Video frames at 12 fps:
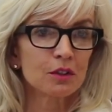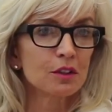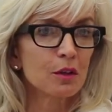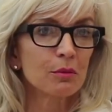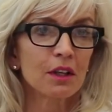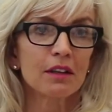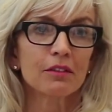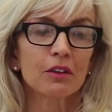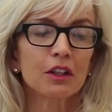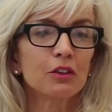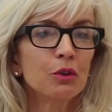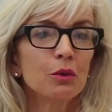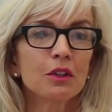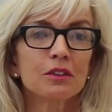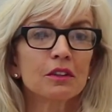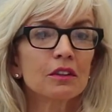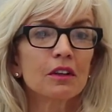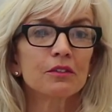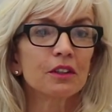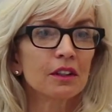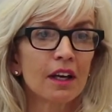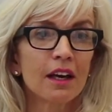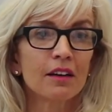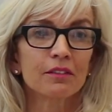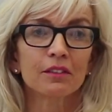some level. And who doesn't love to laugh?